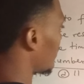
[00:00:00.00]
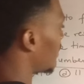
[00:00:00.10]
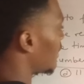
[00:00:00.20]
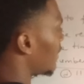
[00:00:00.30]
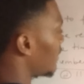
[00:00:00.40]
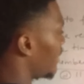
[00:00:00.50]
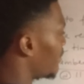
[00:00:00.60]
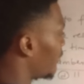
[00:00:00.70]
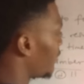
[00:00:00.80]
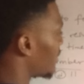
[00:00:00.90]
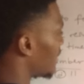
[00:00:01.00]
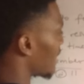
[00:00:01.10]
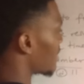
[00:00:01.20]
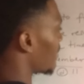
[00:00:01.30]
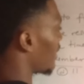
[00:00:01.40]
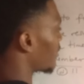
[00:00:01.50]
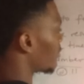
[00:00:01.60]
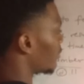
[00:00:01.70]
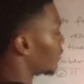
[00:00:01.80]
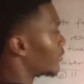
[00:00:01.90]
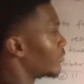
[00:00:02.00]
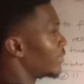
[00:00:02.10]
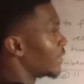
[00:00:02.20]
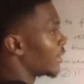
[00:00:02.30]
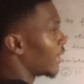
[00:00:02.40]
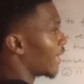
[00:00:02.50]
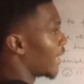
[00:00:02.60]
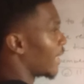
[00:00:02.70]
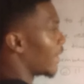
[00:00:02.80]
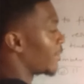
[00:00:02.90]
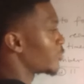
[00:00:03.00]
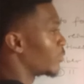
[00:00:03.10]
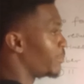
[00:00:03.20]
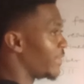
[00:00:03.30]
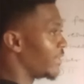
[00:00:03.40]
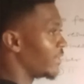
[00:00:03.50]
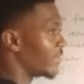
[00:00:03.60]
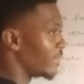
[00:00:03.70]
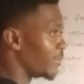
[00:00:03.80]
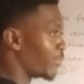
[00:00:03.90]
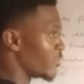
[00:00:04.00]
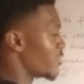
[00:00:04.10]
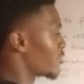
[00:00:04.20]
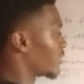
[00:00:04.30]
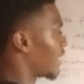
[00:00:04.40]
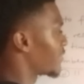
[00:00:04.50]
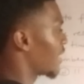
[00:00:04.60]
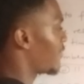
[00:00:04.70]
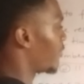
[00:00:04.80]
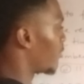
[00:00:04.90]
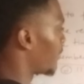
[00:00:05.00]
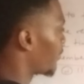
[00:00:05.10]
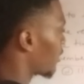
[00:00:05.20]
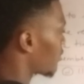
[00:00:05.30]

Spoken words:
now, they move the decimal to be in position after 4.